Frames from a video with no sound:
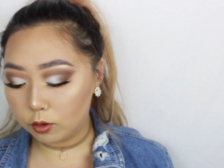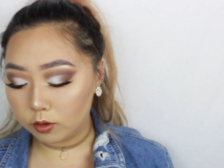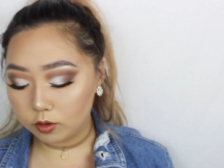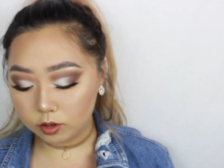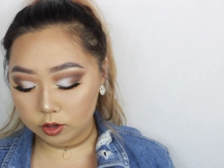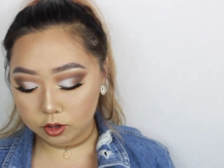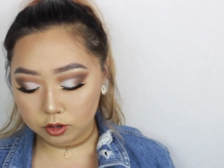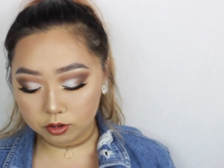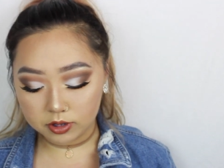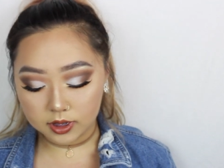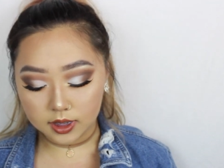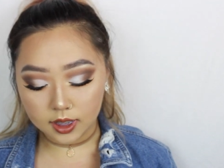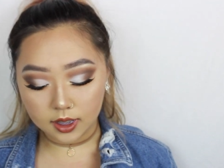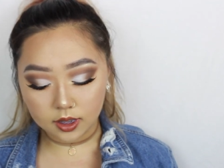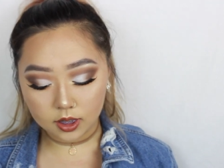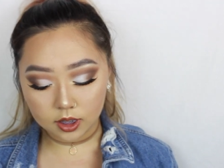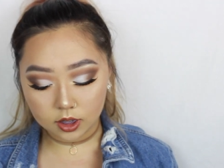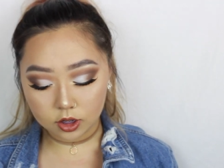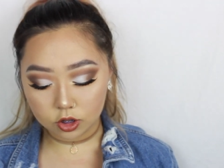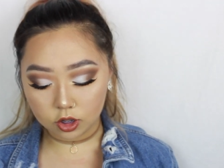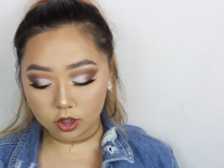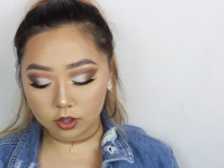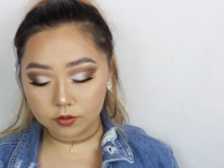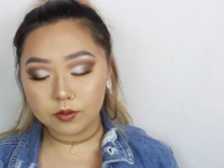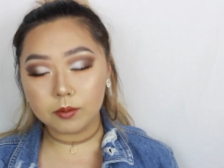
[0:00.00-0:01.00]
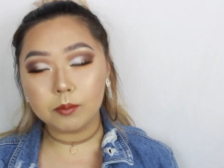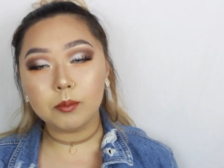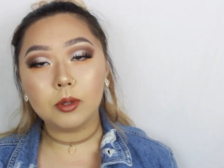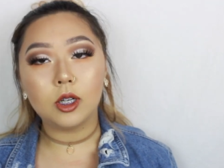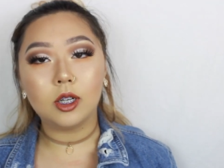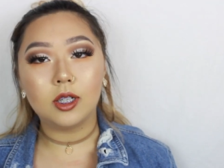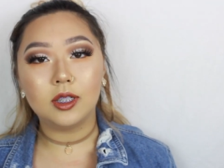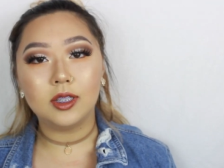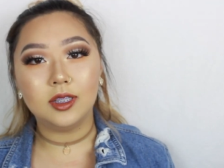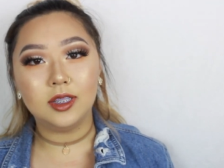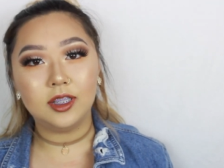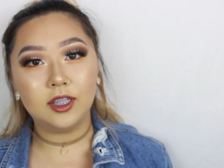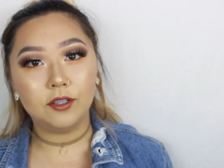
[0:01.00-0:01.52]
going to take this off and put
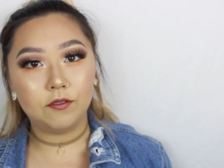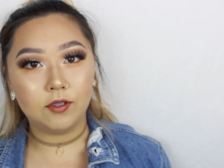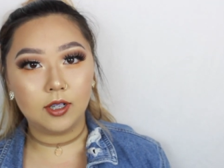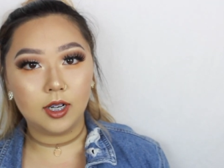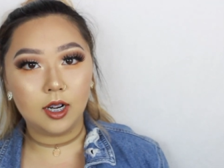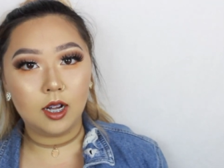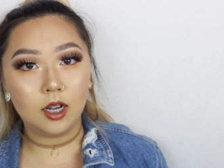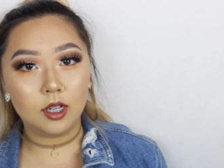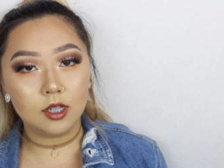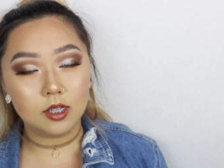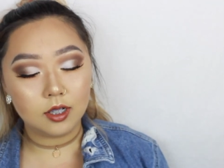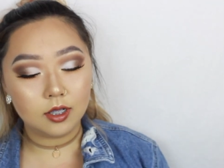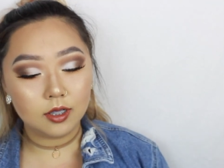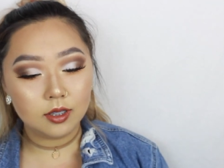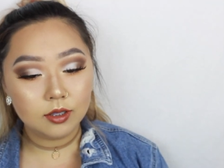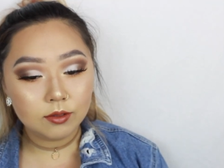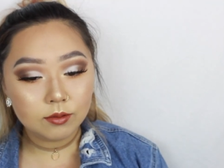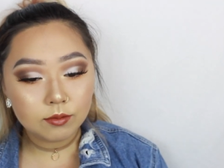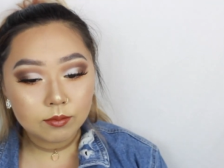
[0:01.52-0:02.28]
on a different color.